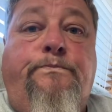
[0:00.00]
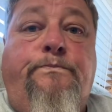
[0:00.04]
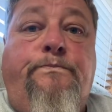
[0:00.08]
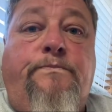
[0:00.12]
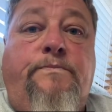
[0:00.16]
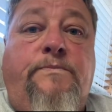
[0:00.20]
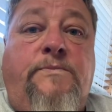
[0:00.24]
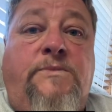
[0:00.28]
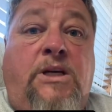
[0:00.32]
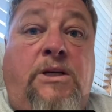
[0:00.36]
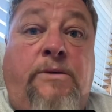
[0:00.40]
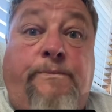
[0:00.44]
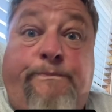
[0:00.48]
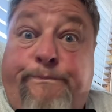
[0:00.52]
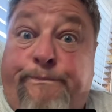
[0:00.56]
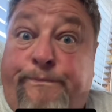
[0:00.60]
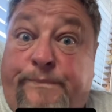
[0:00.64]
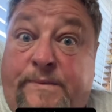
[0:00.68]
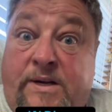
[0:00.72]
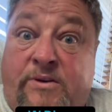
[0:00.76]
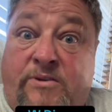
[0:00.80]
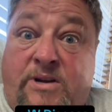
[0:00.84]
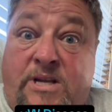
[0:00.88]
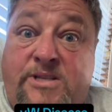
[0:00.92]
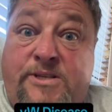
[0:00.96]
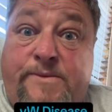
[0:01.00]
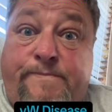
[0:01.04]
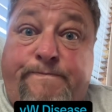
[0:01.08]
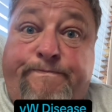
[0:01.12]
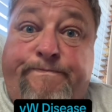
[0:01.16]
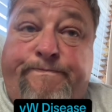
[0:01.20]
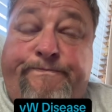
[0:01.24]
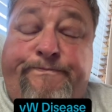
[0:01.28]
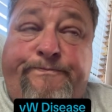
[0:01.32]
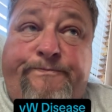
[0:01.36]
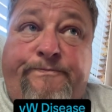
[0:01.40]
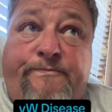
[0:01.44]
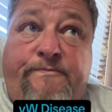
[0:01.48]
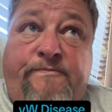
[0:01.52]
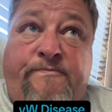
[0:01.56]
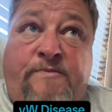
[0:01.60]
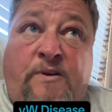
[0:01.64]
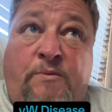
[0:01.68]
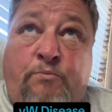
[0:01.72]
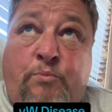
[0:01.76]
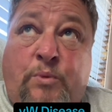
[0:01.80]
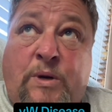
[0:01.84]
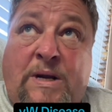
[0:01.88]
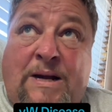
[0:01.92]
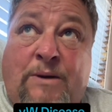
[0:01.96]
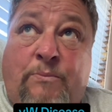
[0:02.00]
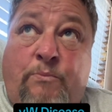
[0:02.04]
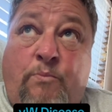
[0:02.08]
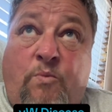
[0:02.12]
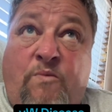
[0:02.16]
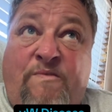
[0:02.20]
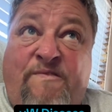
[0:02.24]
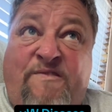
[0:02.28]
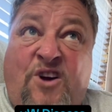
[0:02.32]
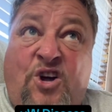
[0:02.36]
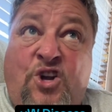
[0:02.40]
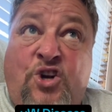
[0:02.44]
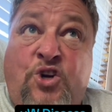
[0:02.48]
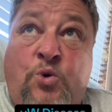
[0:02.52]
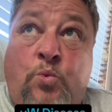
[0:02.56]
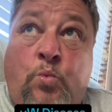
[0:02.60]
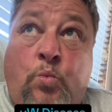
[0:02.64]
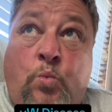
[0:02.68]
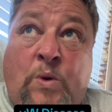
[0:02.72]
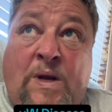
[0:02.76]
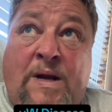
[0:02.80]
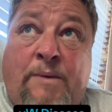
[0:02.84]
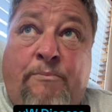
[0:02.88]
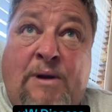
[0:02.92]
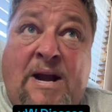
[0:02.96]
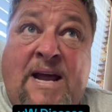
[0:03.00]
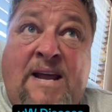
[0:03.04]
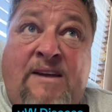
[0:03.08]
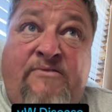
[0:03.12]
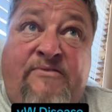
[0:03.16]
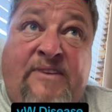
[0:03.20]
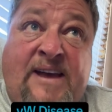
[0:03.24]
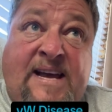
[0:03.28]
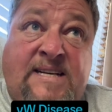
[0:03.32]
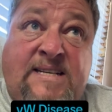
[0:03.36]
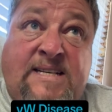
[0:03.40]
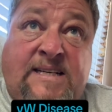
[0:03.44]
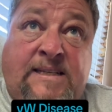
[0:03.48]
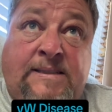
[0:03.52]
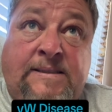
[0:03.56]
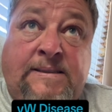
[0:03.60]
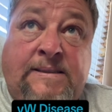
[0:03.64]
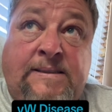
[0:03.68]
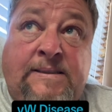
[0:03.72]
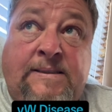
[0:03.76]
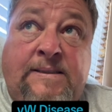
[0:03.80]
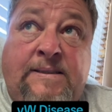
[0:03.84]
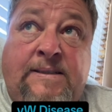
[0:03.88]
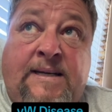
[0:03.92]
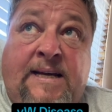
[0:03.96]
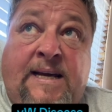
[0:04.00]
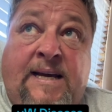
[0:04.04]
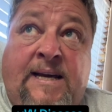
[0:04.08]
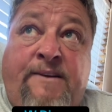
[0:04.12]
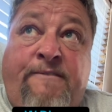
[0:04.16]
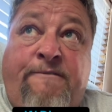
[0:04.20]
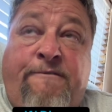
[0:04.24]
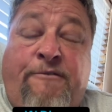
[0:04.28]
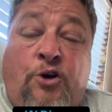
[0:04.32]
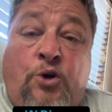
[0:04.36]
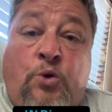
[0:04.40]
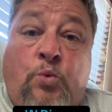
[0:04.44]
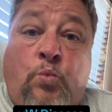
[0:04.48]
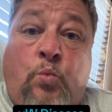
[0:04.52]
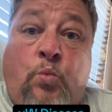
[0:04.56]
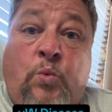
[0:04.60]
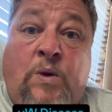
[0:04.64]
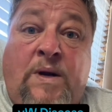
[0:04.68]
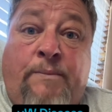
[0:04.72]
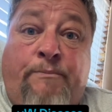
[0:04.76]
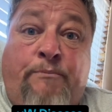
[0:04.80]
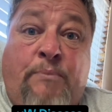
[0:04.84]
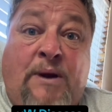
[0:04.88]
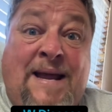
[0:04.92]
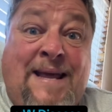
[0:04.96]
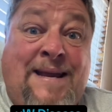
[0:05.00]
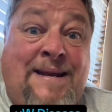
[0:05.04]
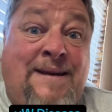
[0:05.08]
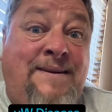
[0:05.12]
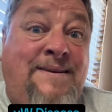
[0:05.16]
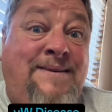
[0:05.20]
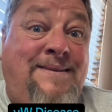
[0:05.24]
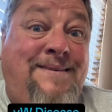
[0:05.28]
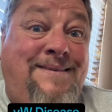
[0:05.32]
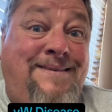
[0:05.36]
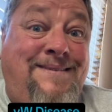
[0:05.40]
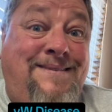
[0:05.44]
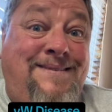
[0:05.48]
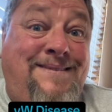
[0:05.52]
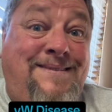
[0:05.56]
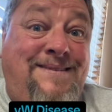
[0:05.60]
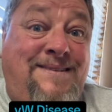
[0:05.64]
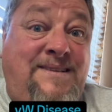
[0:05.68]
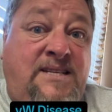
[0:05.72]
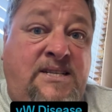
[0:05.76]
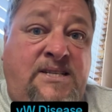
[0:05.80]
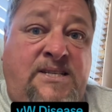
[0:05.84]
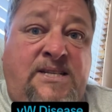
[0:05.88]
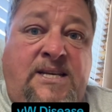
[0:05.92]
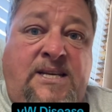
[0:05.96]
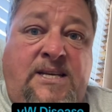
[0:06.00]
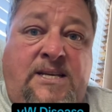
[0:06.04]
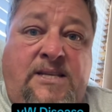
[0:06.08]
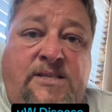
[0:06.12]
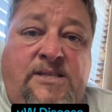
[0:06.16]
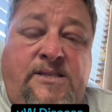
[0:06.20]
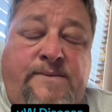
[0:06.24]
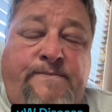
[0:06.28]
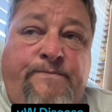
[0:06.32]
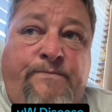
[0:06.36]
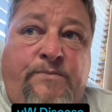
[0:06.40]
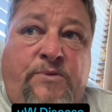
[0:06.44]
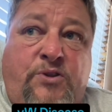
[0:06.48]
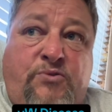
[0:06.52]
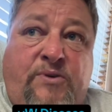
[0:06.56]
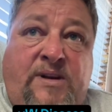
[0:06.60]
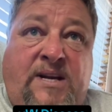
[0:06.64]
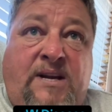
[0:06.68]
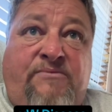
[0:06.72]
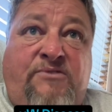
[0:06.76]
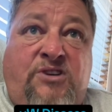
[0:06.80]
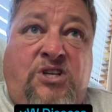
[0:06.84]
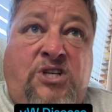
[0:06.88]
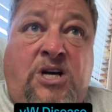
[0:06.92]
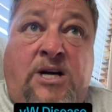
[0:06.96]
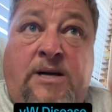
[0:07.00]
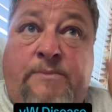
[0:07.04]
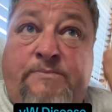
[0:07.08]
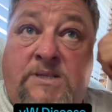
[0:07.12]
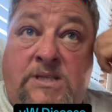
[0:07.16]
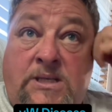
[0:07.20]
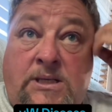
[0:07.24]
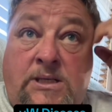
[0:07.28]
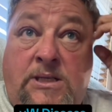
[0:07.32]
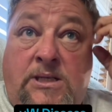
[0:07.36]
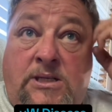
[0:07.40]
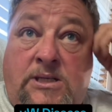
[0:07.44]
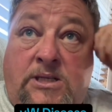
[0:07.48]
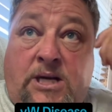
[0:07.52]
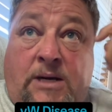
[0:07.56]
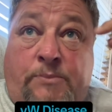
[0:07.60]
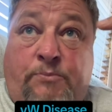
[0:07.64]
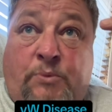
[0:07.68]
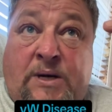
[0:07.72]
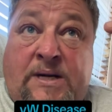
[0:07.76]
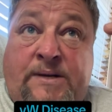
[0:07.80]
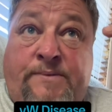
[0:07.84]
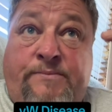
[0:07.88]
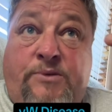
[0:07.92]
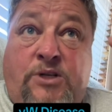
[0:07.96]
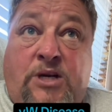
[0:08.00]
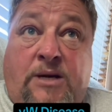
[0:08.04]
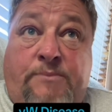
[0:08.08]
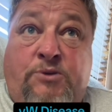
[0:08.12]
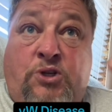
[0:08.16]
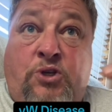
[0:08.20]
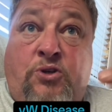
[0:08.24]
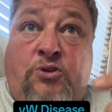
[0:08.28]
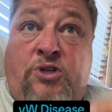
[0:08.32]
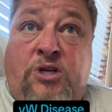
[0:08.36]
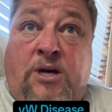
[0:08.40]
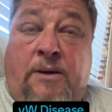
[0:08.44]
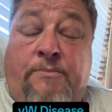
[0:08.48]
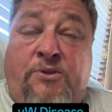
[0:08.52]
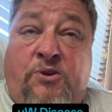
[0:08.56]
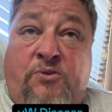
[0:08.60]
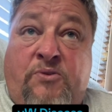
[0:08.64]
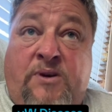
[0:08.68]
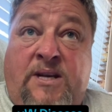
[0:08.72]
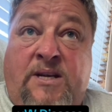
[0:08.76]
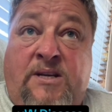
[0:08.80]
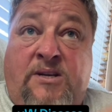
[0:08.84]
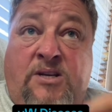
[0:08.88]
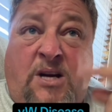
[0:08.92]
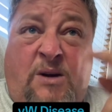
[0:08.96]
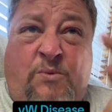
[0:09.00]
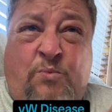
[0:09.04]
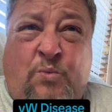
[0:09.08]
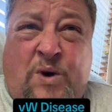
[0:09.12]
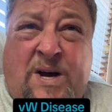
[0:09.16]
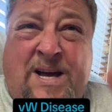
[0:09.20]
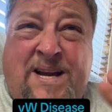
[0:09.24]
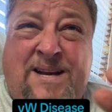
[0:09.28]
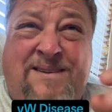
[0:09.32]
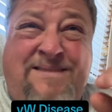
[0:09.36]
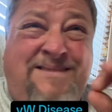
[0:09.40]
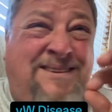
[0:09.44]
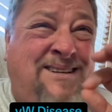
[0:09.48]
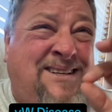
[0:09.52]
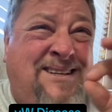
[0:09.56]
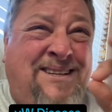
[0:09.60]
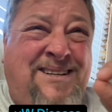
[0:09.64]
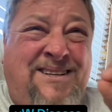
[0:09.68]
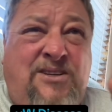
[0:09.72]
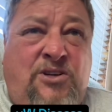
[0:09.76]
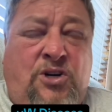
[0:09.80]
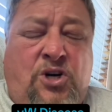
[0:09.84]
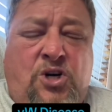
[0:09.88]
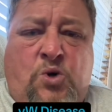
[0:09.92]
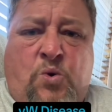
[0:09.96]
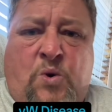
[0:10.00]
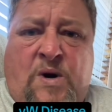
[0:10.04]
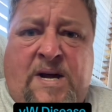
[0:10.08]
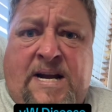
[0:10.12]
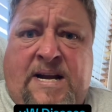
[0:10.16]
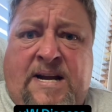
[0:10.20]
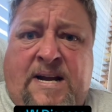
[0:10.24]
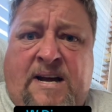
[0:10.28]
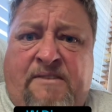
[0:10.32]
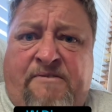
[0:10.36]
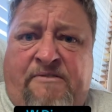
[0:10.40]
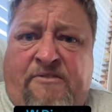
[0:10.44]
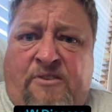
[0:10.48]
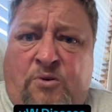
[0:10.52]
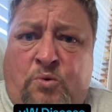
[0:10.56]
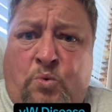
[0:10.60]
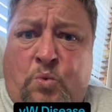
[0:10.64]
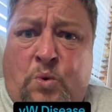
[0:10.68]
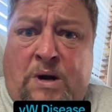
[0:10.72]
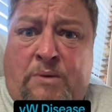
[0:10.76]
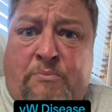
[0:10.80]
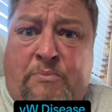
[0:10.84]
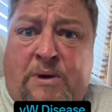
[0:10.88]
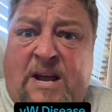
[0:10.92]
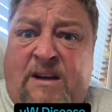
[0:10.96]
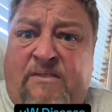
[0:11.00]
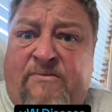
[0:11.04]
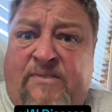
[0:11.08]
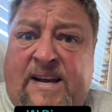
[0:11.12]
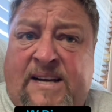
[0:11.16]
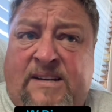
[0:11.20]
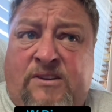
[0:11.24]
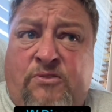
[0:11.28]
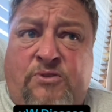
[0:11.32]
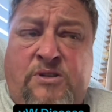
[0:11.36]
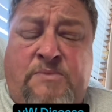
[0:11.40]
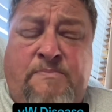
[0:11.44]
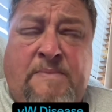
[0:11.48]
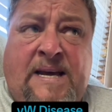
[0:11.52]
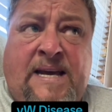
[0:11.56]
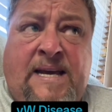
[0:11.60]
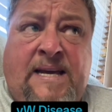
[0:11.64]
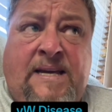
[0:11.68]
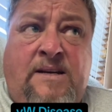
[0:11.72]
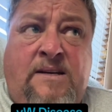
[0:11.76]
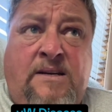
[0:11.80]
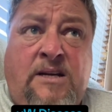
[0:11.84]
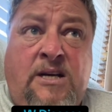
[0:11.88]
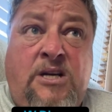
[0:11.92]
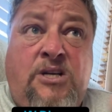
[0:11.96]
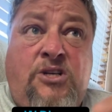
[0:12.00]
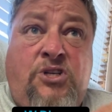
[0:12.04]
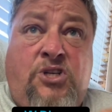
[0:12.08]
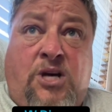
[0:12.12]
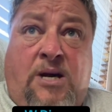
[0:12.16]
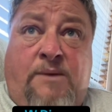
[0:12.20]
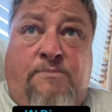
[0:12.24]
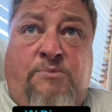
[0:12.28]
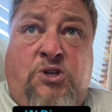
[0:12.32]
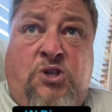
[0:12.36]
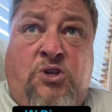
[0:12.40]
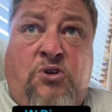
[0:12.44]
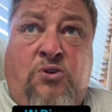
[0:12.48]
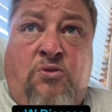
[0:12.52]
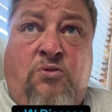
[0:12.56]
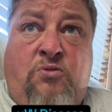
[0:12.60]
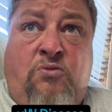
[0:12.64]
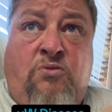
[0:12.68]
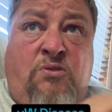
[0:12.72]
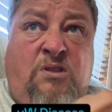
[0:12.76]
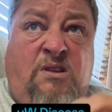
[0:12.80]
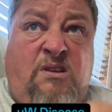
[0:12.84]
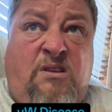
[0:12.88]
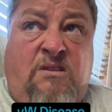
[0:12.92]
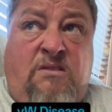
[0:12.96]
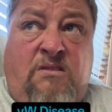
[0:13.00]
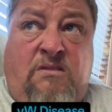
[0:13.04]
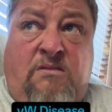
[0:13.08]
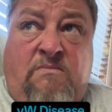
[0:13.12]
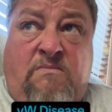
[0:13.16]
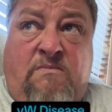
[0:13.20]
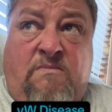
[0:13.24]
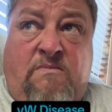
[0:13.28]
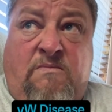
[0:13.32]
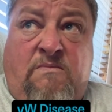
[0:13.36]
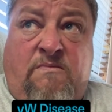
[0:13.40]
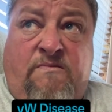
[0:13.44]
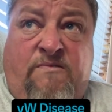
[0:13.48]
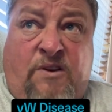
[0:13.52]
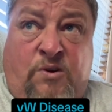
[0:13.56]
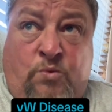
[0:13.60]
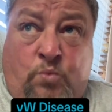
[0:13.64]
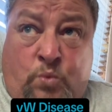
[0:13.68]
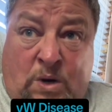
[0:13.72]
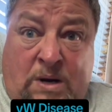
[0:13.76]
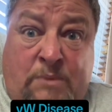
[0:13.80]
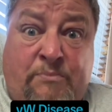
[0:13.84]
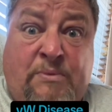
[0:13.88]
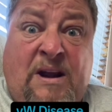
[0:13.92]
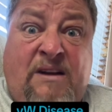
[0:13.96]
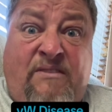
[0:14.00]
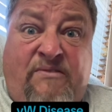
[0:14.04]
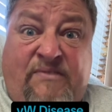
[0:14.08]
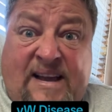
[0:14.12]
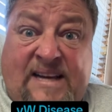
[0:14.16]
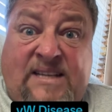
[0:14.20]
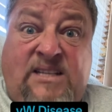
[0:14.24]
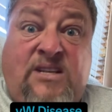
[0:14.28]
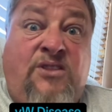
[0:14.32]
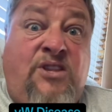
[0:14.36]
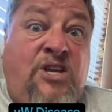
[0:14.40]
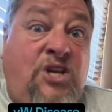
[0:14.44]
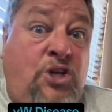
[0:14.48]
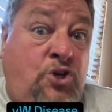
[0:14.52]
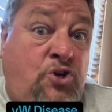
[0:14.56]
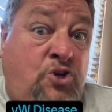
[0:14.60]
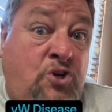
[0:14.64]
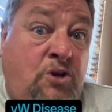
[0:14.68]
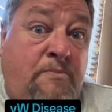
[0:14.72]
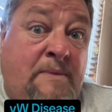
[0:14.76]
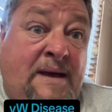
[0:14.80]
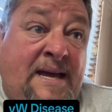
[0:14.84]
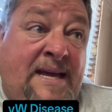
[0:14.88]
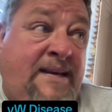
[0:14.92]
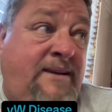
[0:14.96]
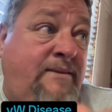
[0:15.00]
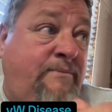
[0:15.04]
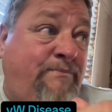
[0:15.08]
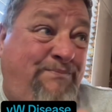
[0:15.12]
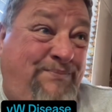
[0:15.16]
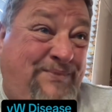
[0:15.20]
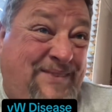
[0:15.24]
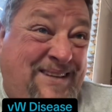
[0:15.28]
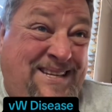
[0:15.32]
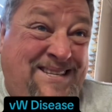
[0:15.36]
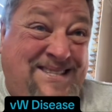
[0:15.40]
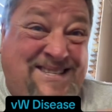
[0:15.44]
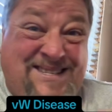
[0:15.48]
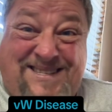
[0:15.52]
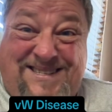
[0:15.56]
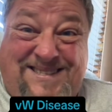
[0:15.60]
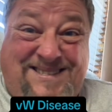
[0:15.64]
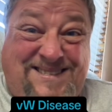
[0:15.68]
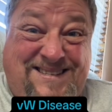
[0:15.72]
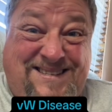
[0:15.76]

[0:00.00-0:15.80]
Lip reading: So there it is. Von Willebrand factor and von Willebrand disease. 3 different types: type 1, type 2, type 3. Type 1, not quite enough von Willebrand factor is made. Type 2, the von Willebrand factor that you do make isn't